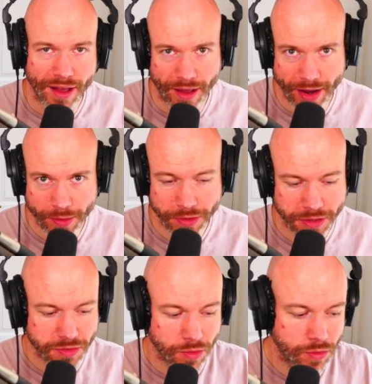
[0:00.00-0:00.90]
I
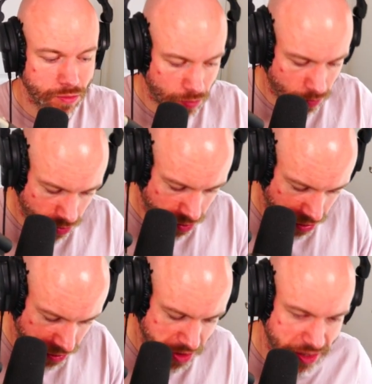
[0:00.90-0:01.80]
would
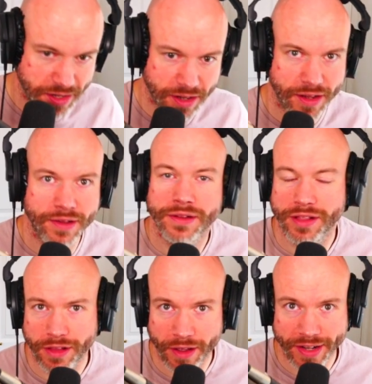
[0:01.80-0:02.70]
consider
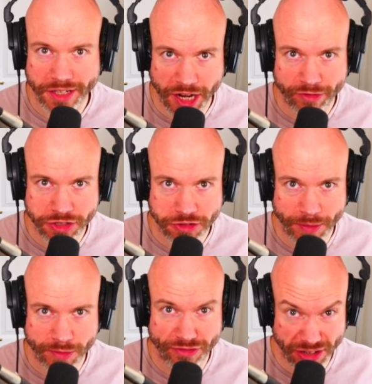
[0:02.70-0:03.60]
learning
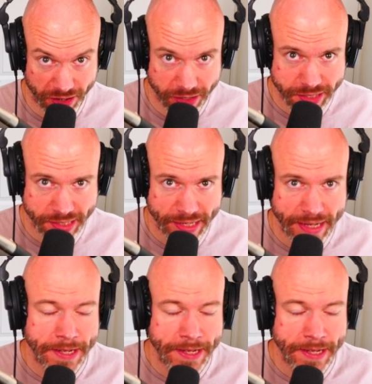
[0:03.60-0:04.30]
JavaScript first.